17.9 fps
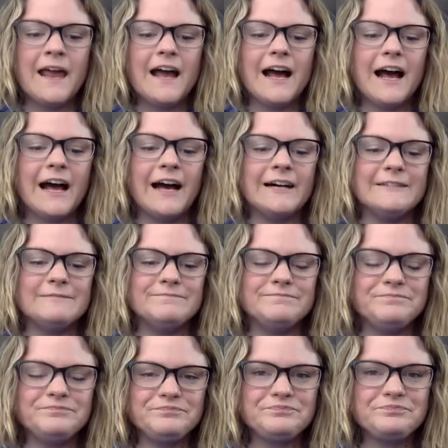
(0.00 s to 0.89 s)

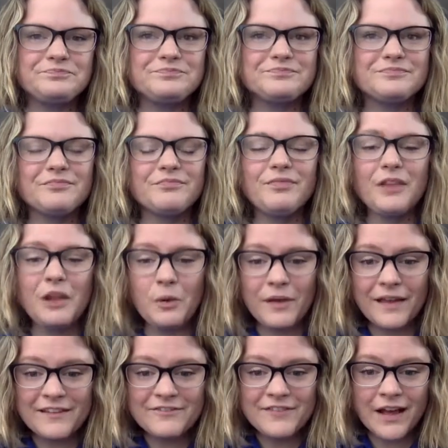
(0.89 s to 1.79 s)
Well,
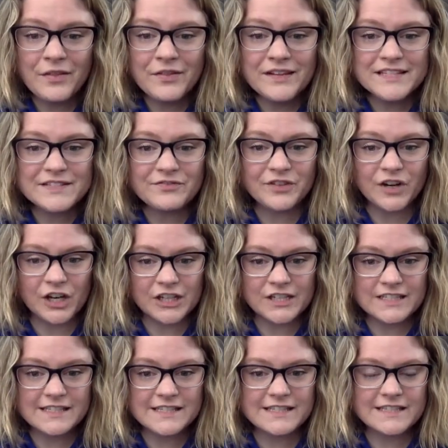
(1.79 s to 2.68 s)
I found this
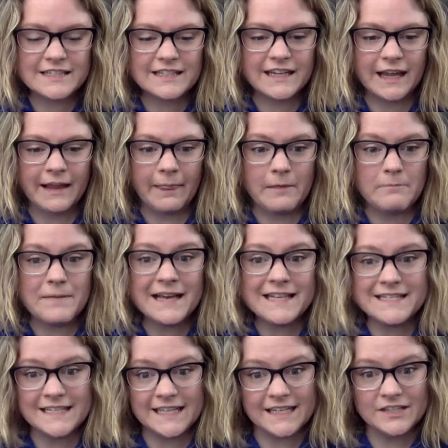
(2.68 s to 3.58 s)
verse in the
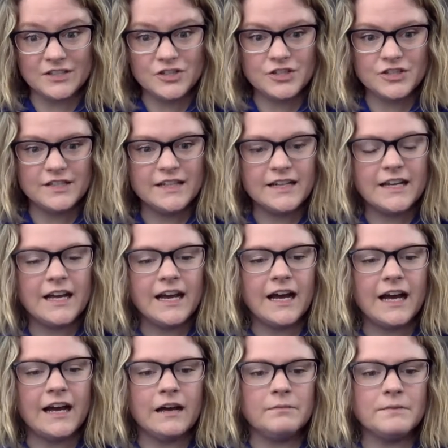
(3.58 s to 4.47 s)
Message.
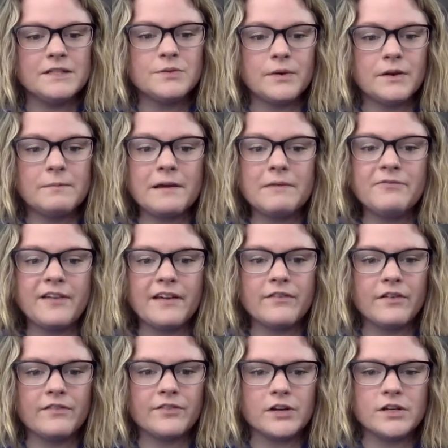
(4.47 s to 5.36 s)
It's one of my
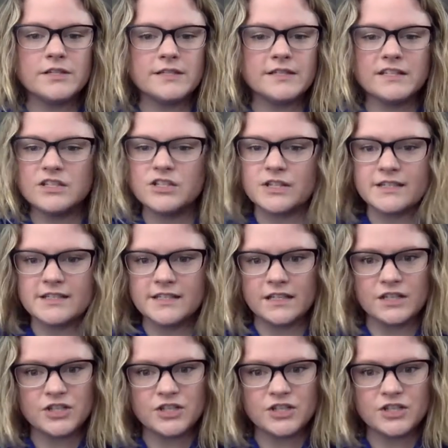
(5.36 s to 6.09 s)
favorite verses just in